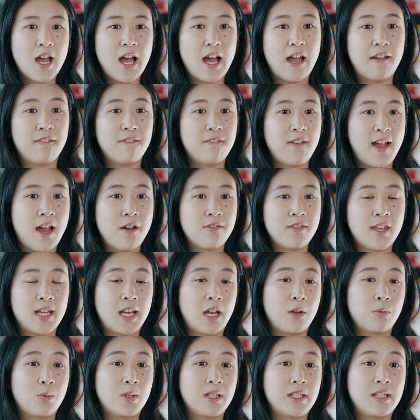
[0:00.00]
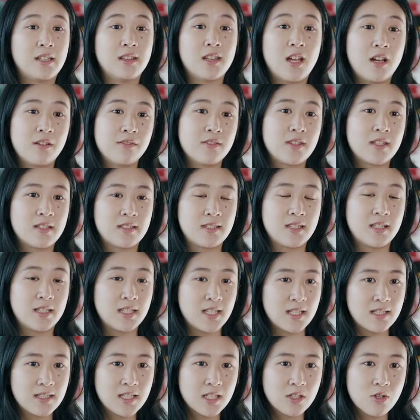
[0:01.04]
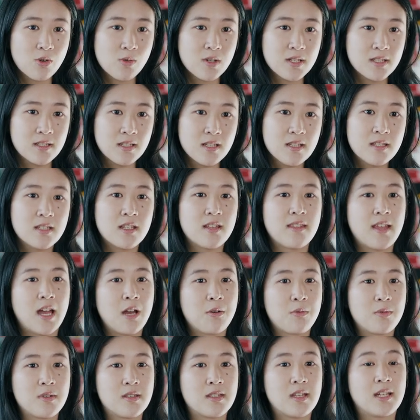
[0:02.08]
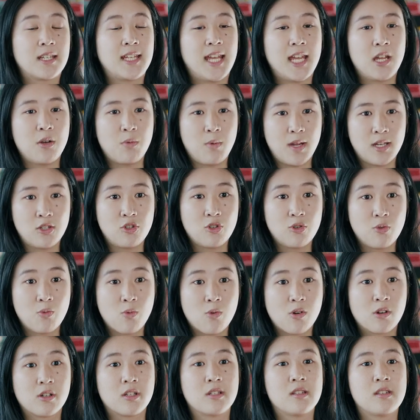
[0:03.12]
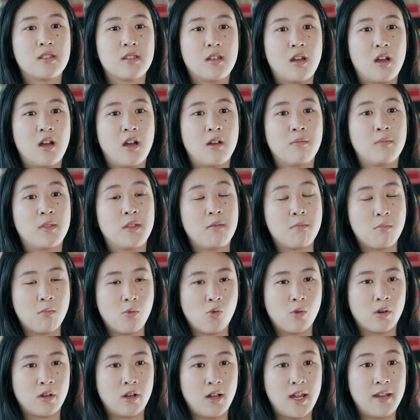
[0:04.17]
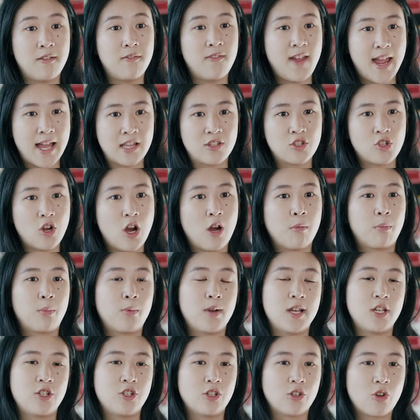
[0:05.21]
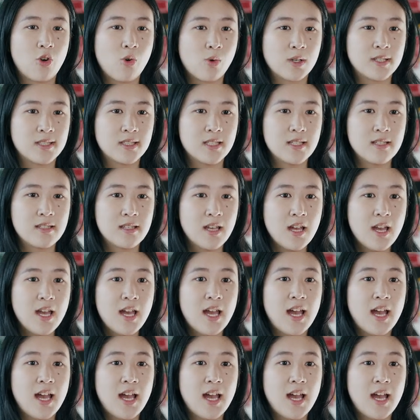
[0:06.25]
I found that I really loved the statistic courses and that was a gateway towards um, the more advanced operation courses.